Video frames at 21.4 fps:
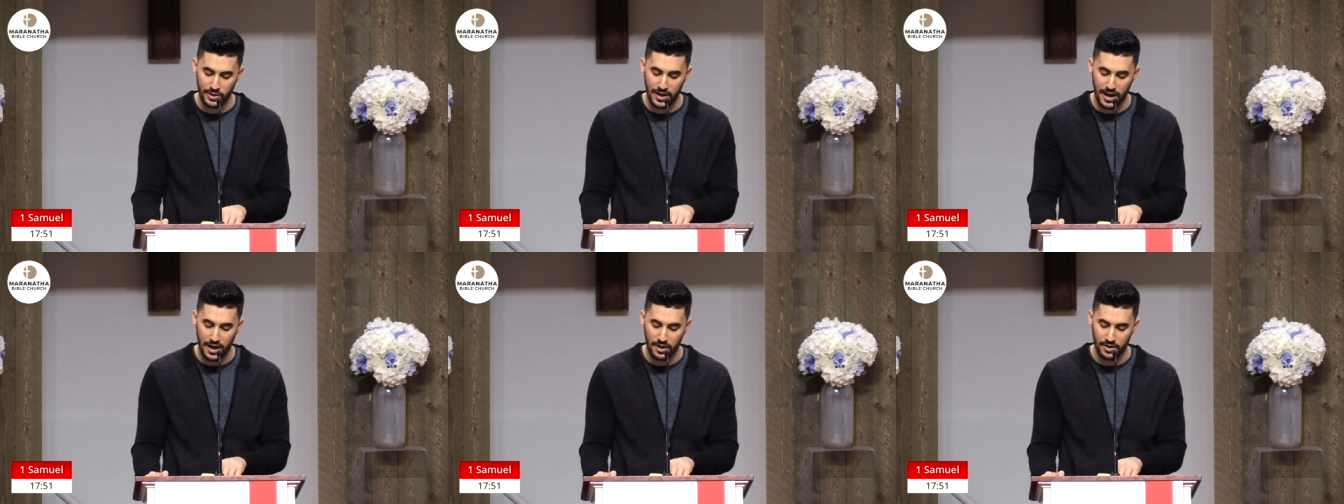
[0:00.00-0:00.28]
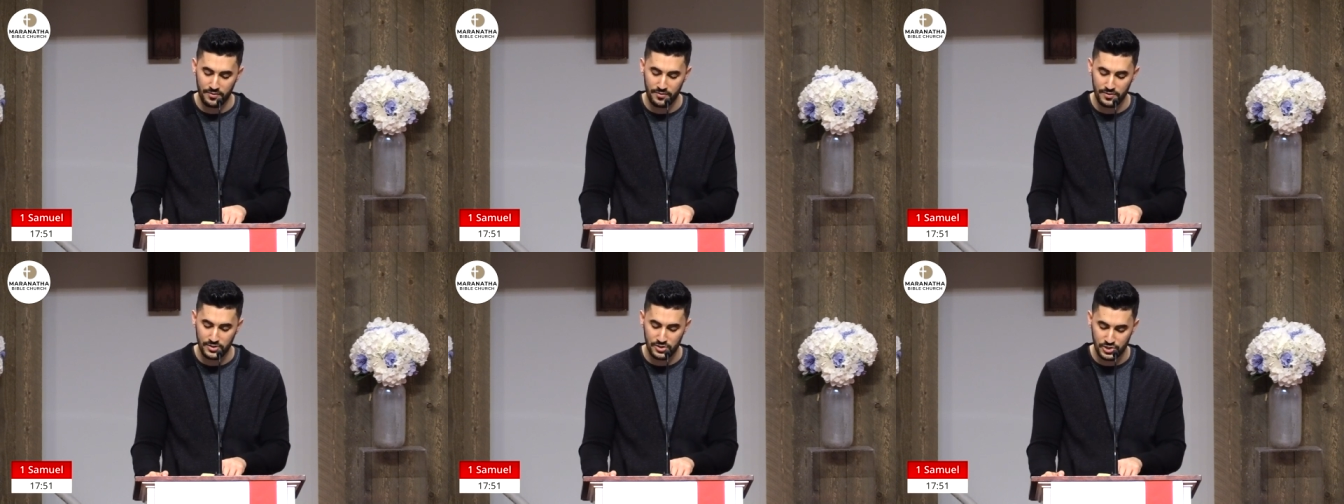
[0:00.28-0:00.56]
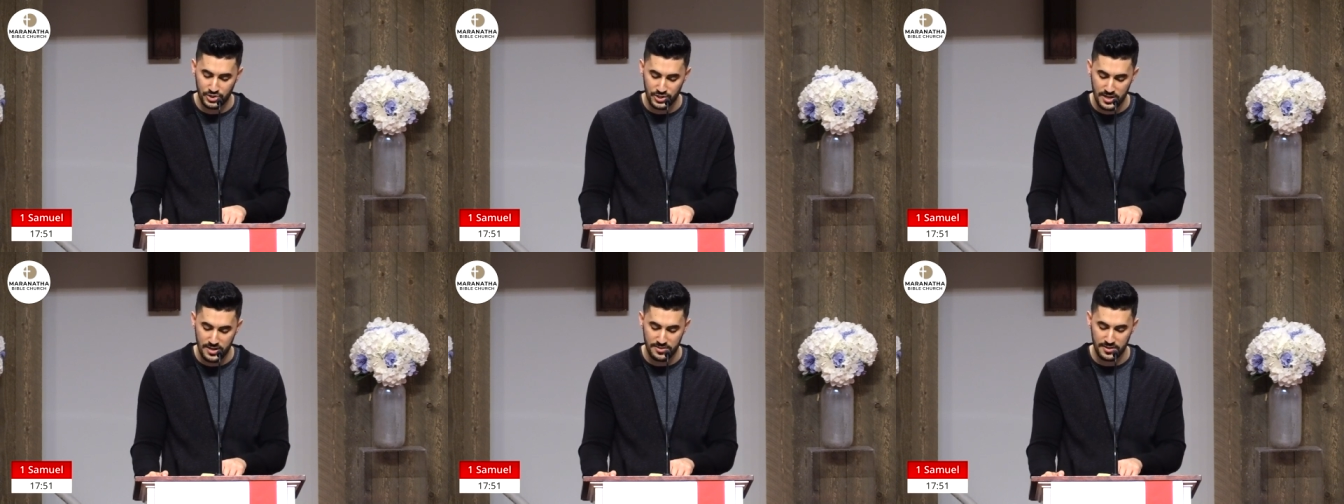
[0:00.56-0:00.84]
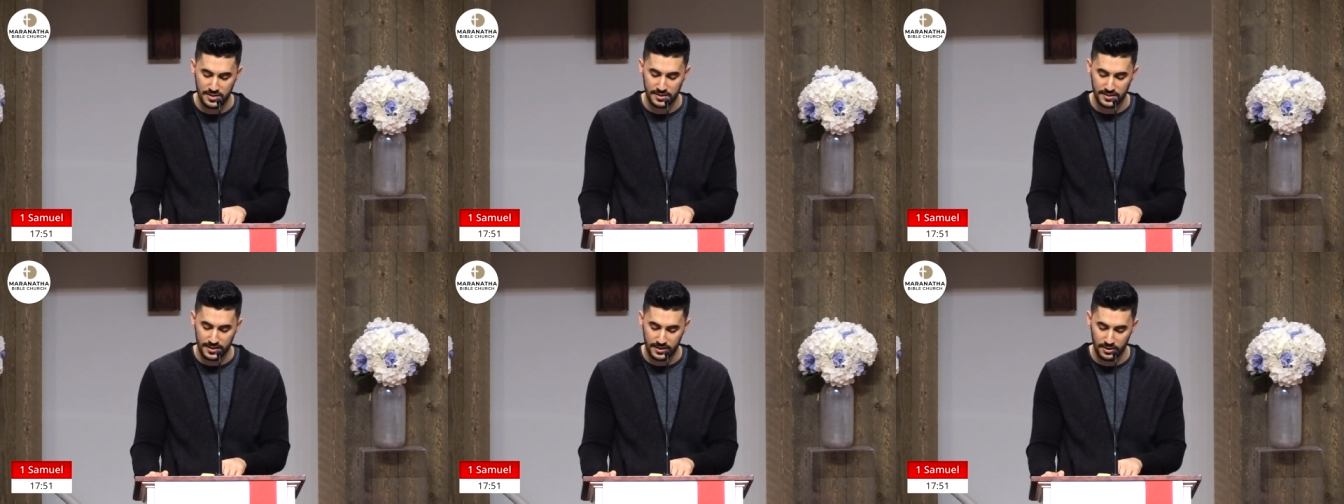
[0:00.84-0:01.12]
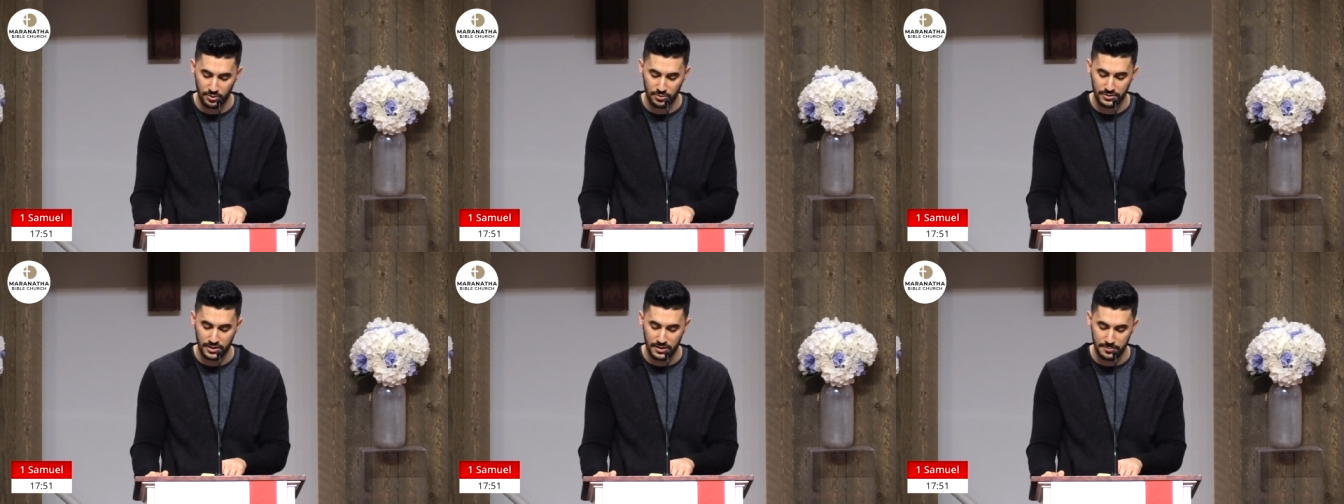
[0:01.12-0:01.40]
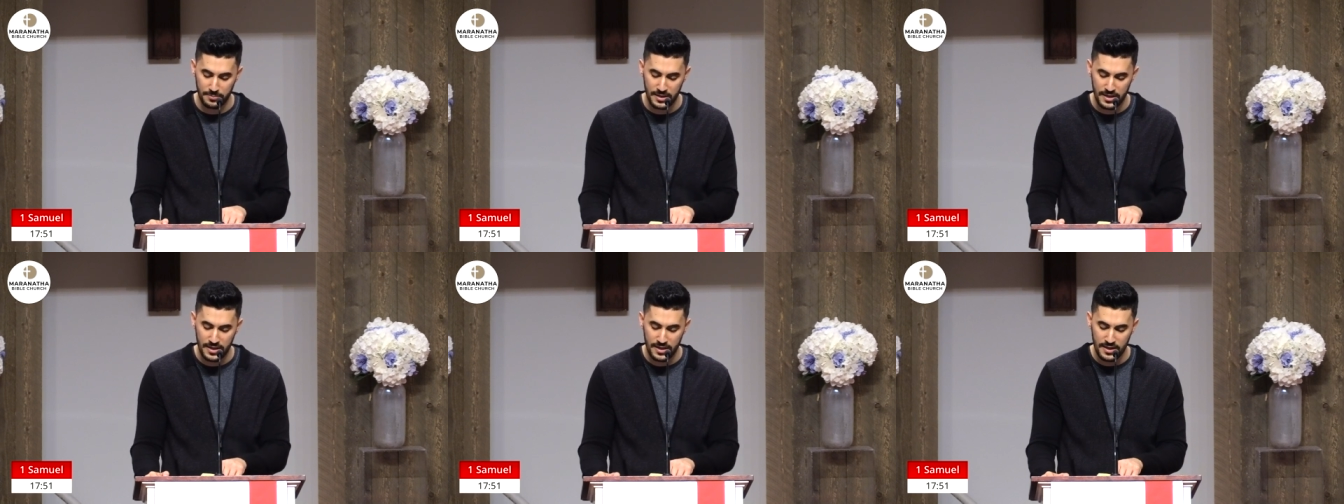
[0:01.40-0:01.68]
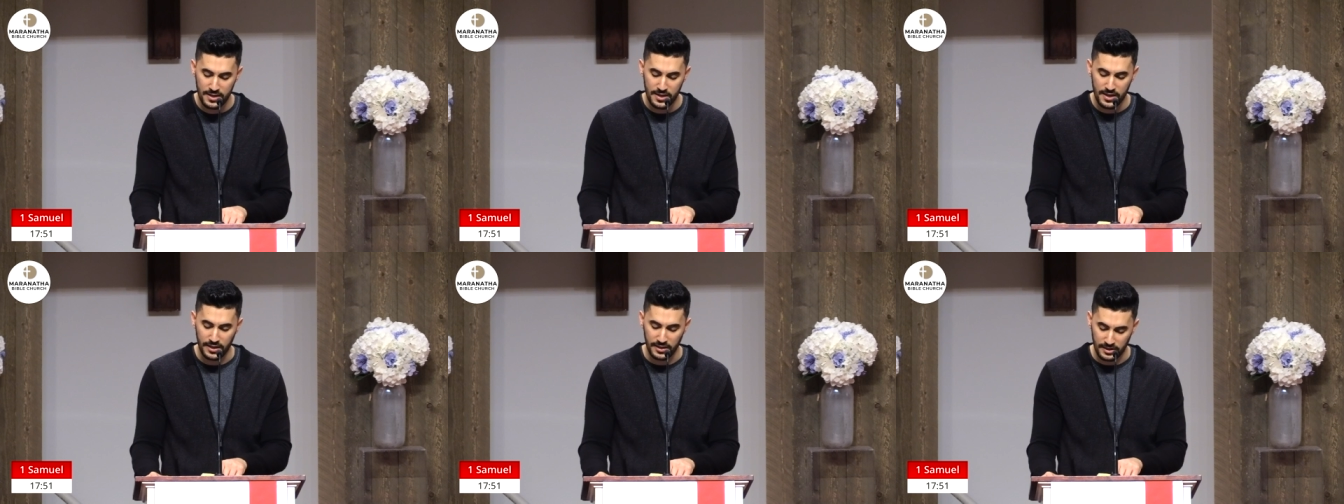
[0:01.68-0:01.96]
it out of his sheath and killed him
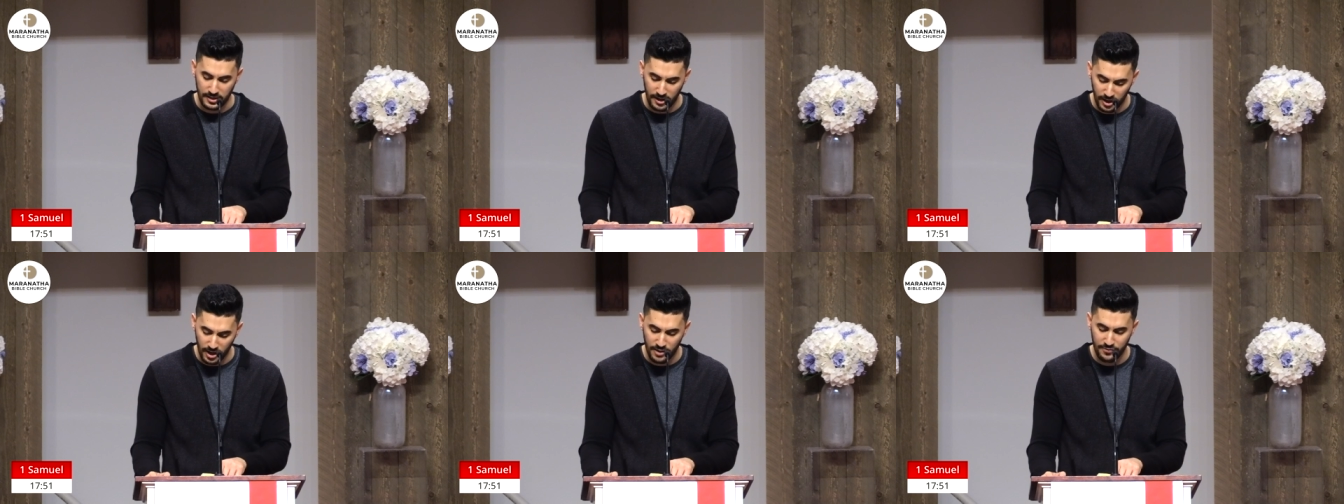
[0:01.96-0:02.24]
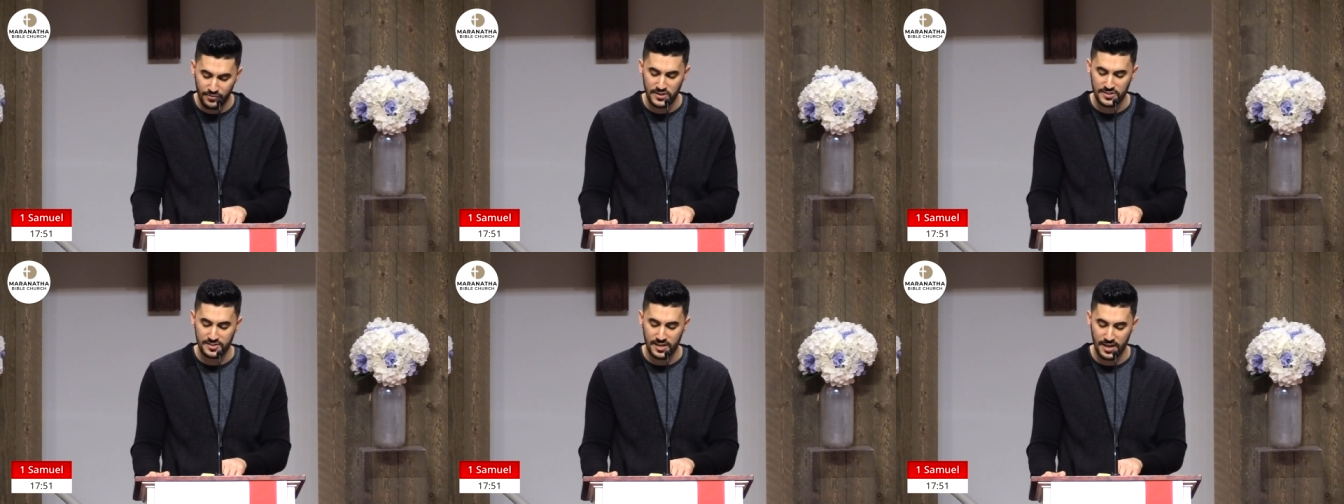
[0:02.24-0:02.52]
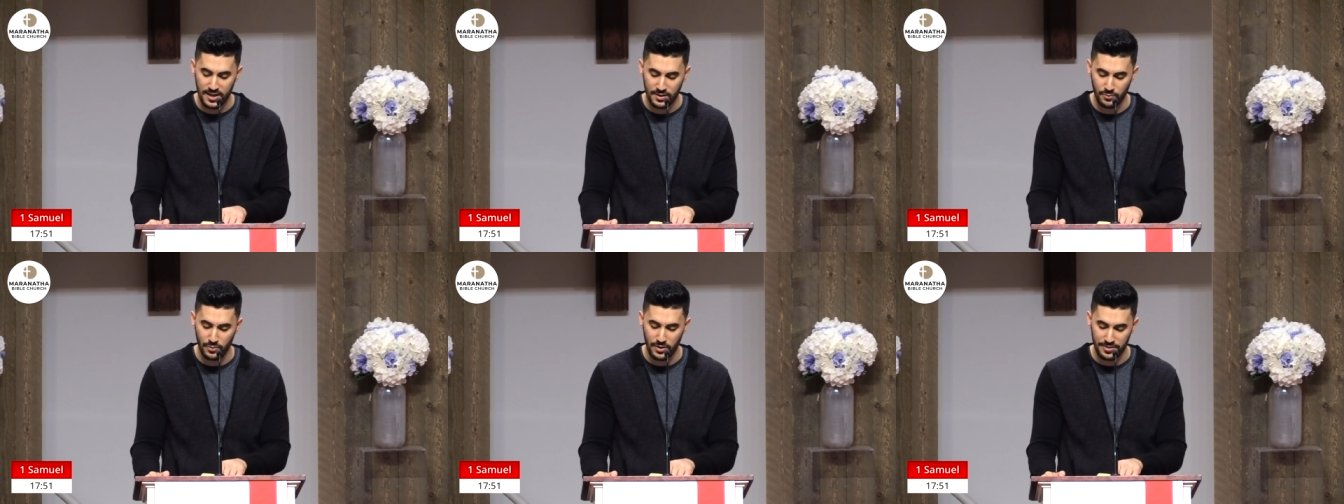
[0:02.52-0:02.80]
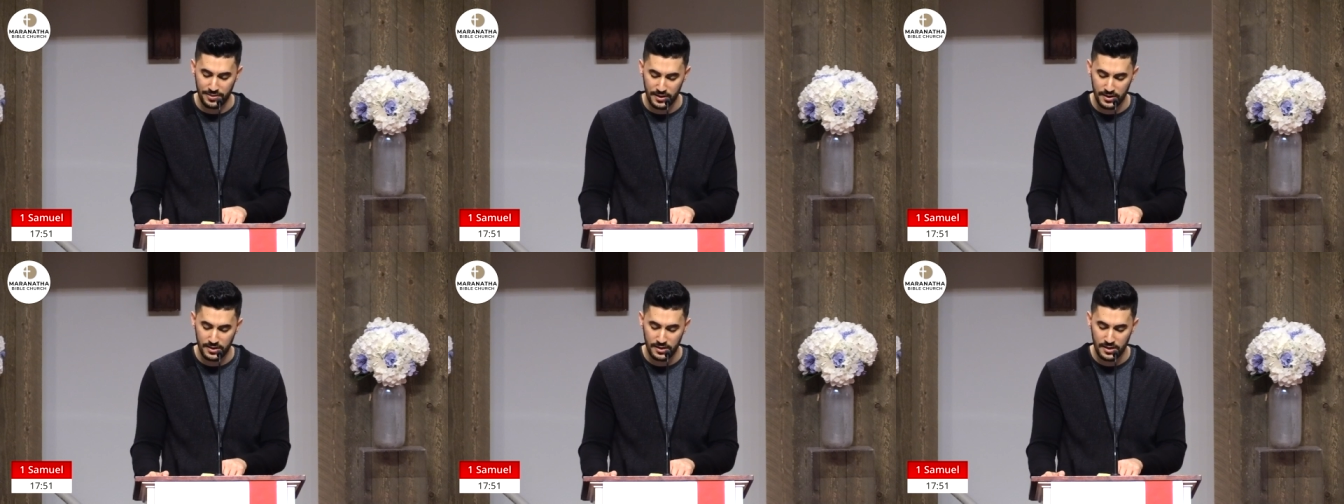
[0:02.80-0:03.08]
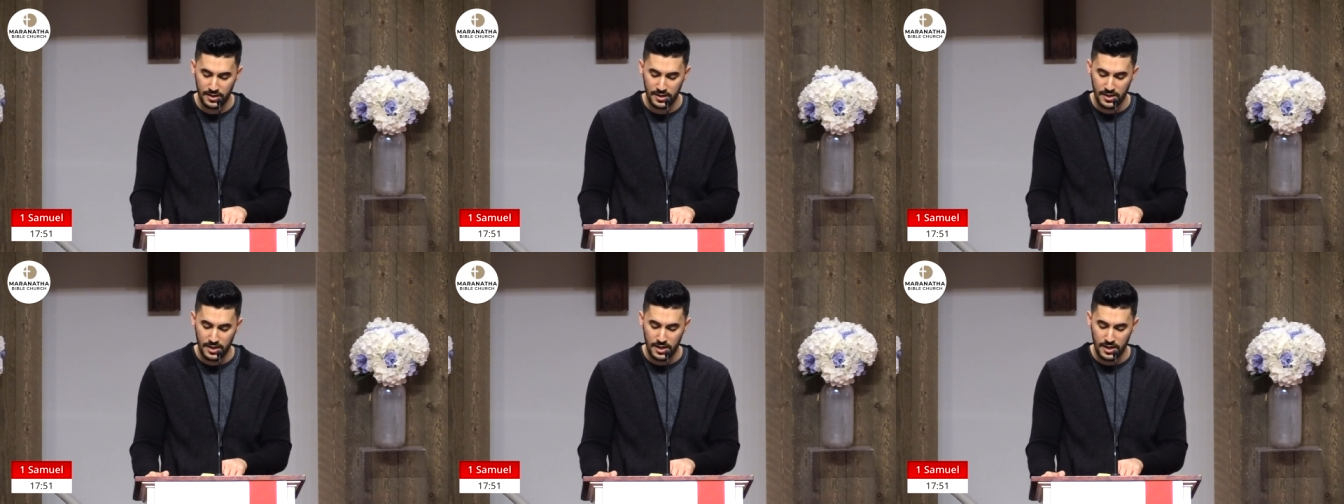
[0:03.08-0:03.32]
and cut off his head with it.